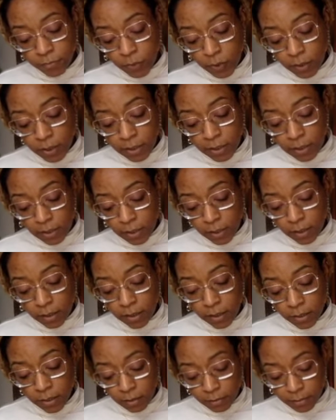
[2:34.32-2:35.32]
There's the
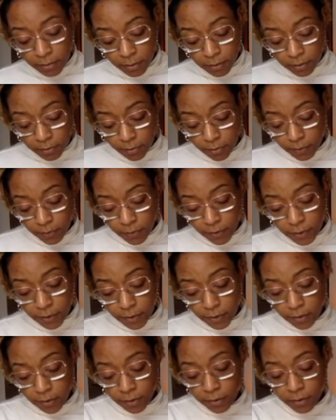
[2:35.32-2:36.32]
King of Cups in the
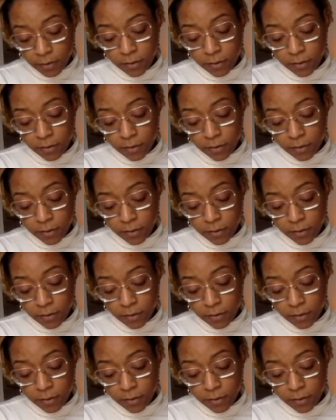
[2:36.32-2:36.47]
reverse.